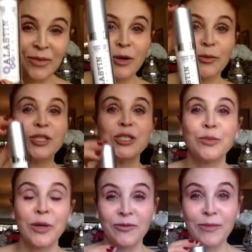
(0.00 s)
which is
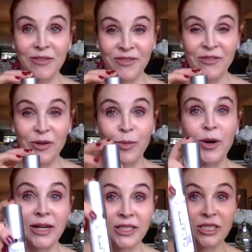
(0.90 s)
one of my favorite
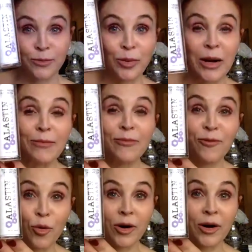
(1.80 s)
products to prep
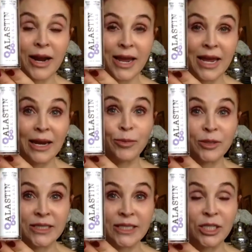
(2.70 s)
for a
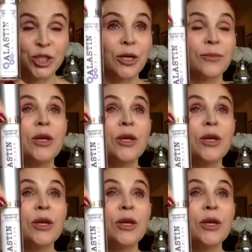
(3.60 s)
procedure.